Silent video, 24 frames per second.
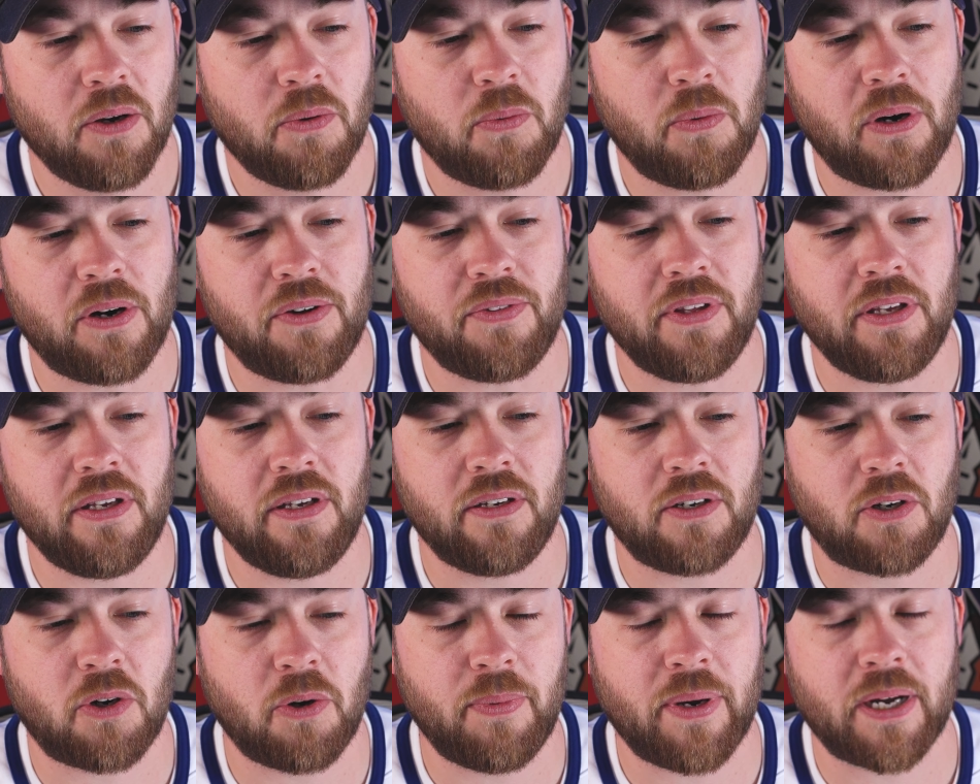where
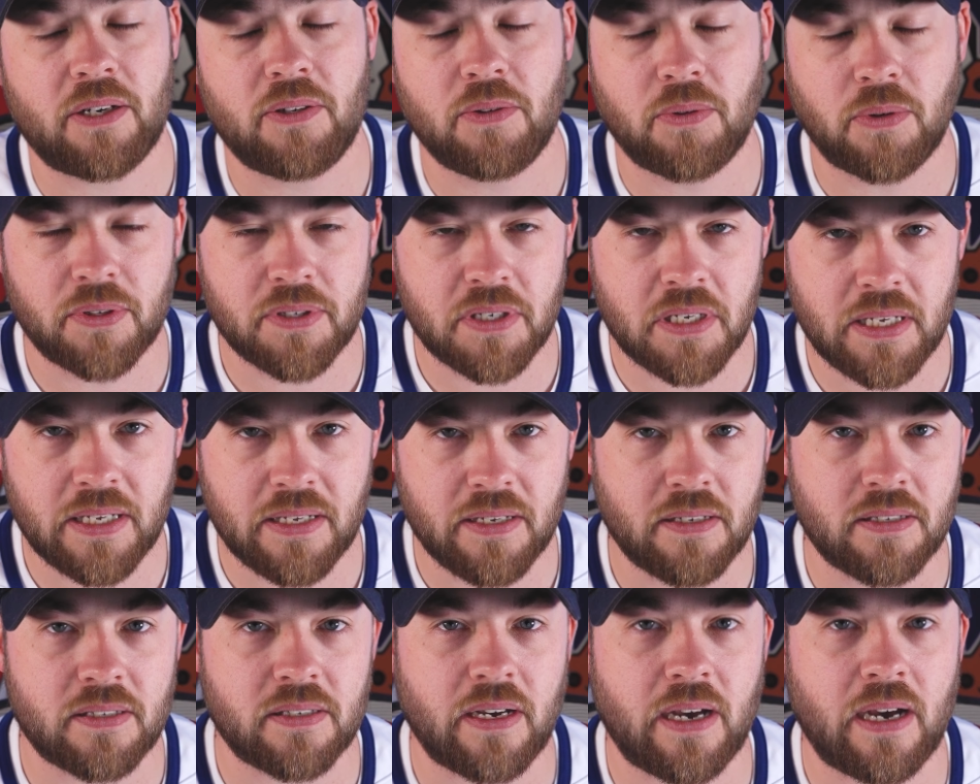the Quebec
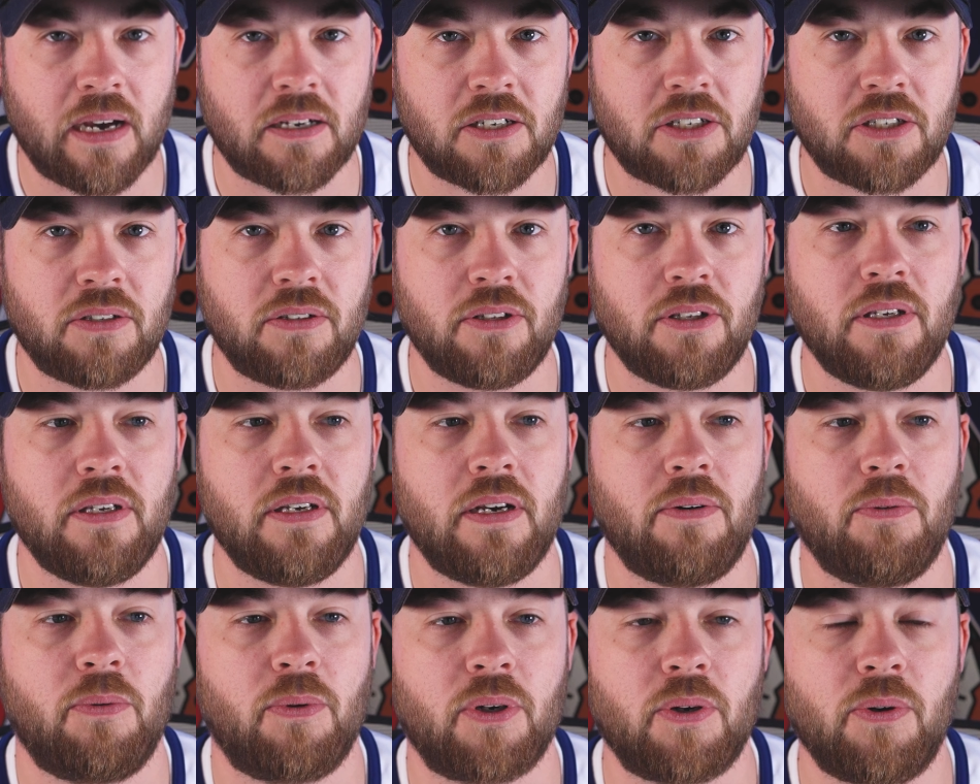Nordiques actually
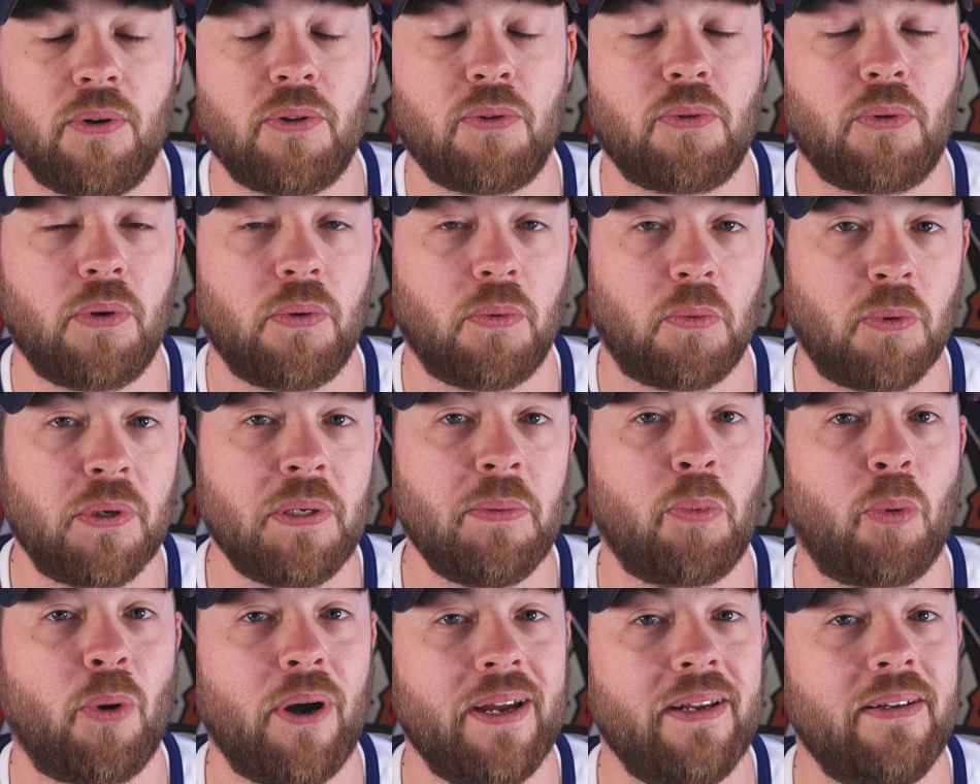were going through a
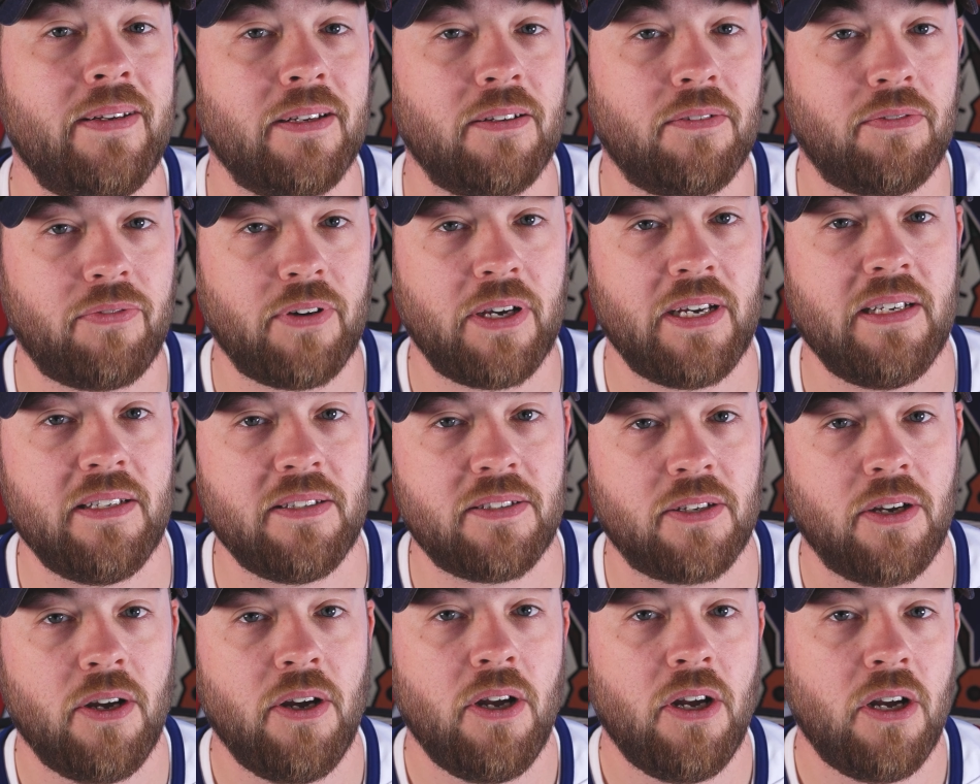rebranding
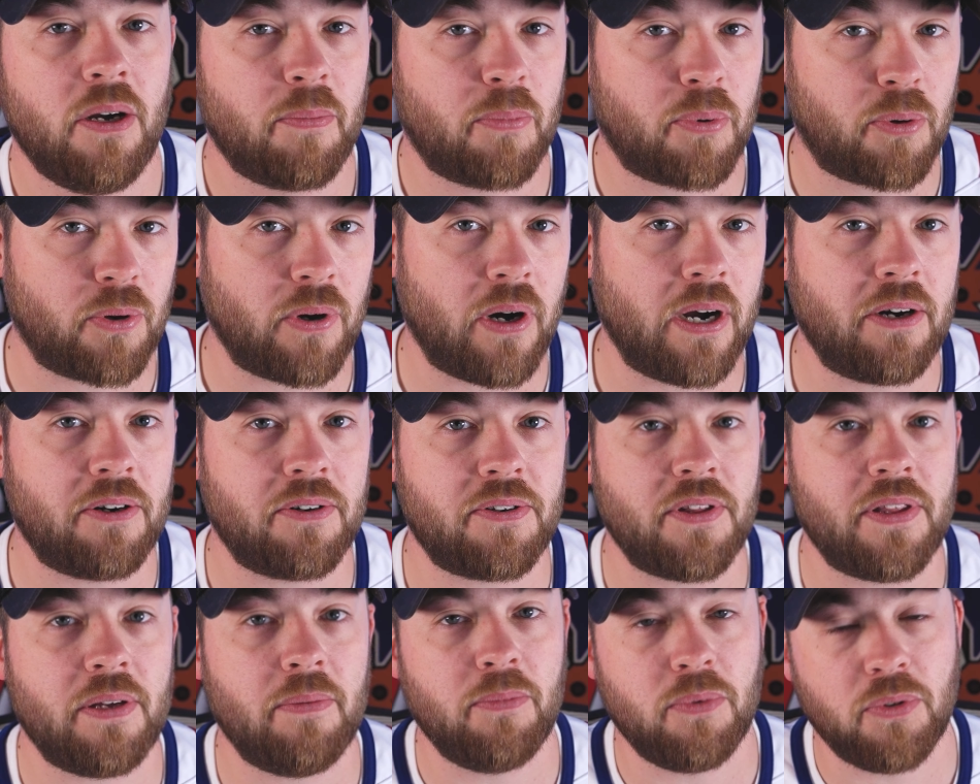phase prior
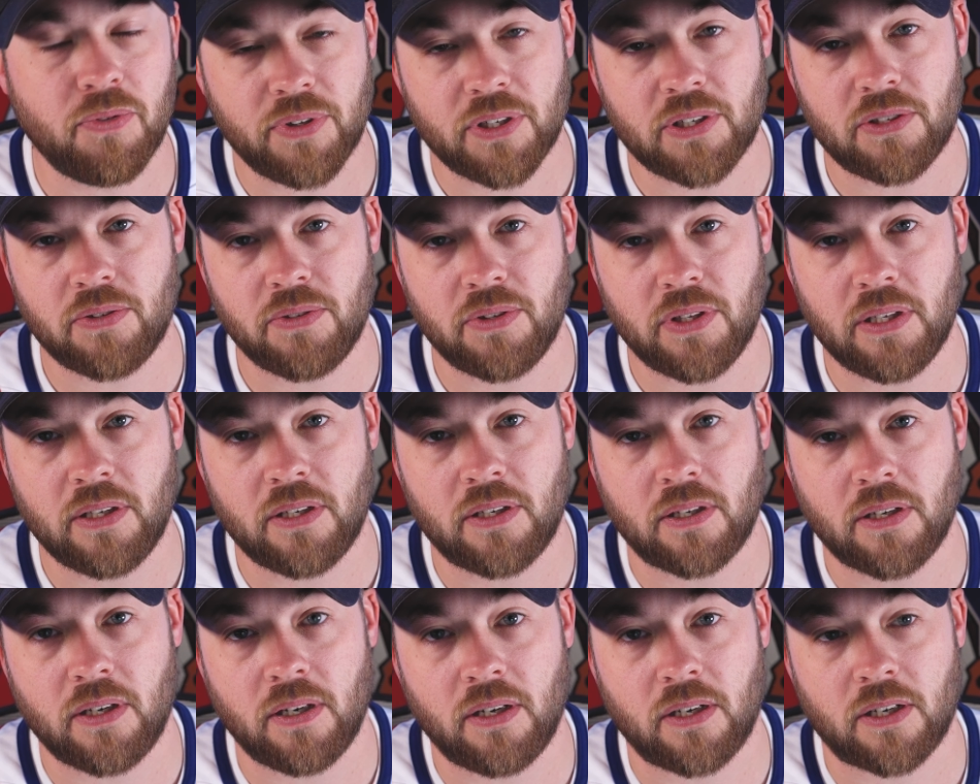to them moving to the
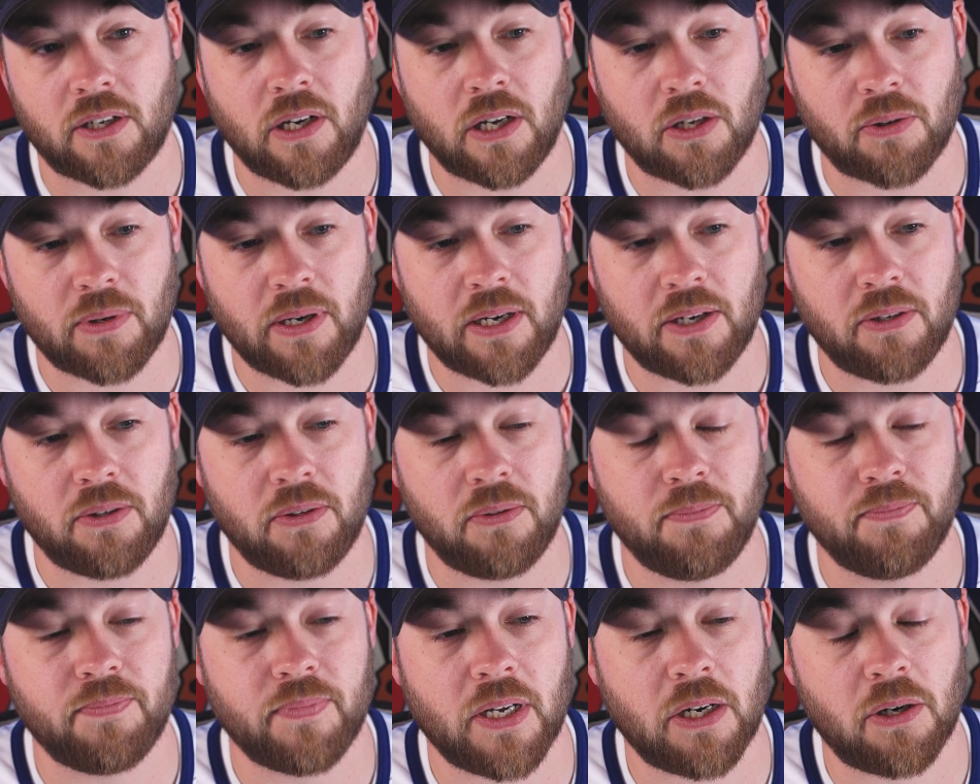
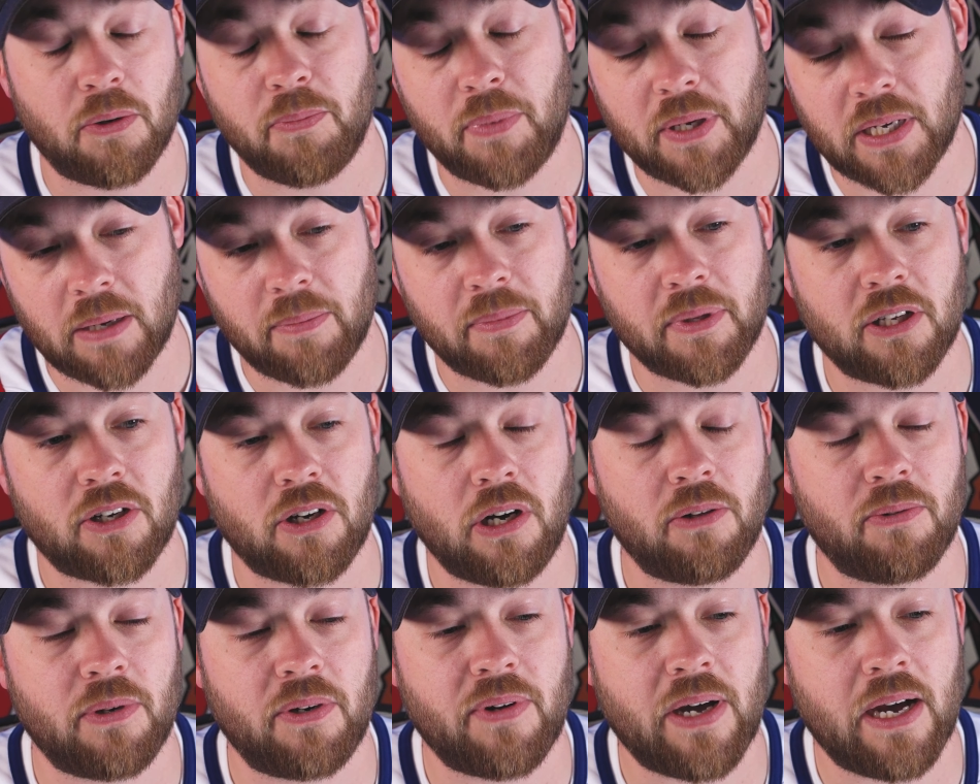Colorado, or becoming the
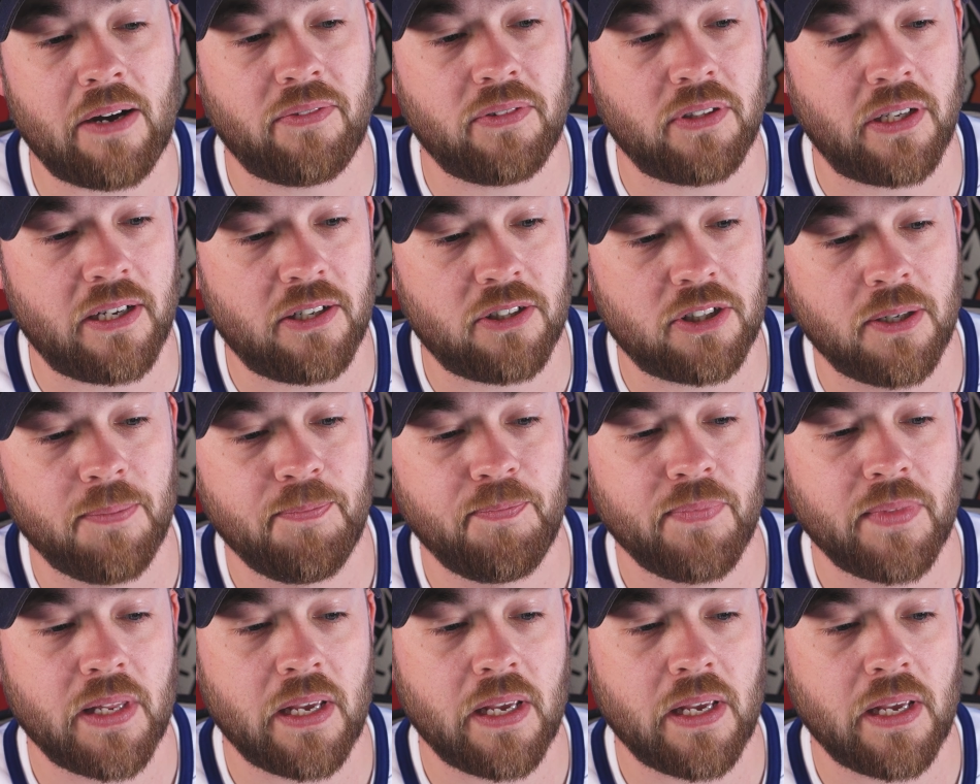Colorado Avalanche.